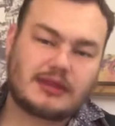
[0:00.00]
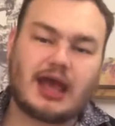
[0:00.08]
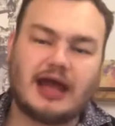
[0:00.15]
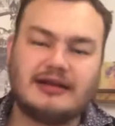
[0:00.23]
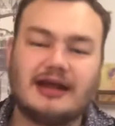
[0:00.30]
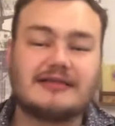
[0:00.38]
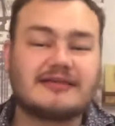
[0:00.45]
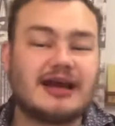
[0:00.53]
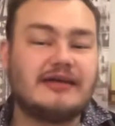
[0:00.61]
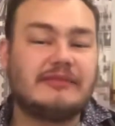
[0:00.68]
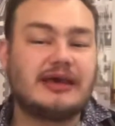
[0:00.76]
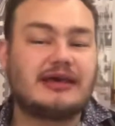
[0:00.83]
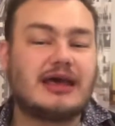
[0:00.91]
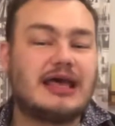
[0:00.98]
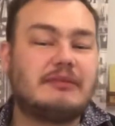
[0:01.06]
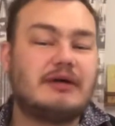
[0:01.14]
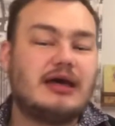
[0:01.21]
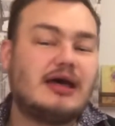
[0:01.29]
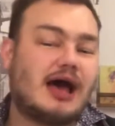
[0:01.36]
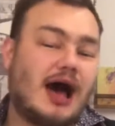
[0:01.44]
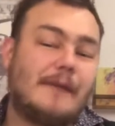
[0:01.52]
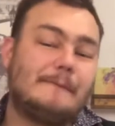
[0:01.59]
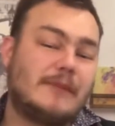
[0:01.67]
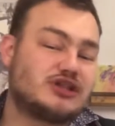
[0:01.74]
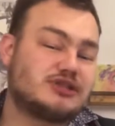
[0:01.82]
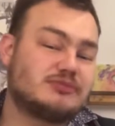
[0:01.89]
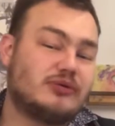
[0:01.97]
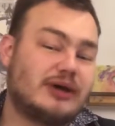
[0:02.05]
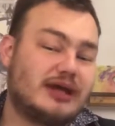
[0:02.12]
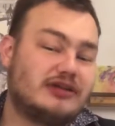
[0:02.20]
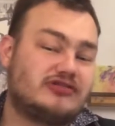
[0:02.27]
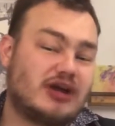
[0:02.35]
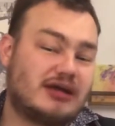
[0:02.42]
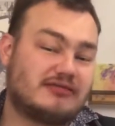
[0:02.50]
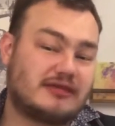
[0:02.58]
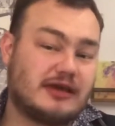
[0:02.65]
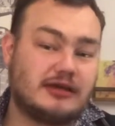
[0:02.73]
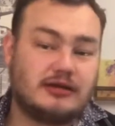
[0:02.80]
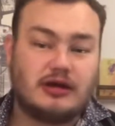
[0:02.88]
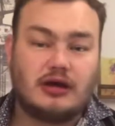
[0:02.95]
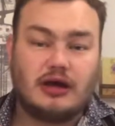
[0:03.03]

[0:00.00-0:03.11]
and does kind of make him a much more interesting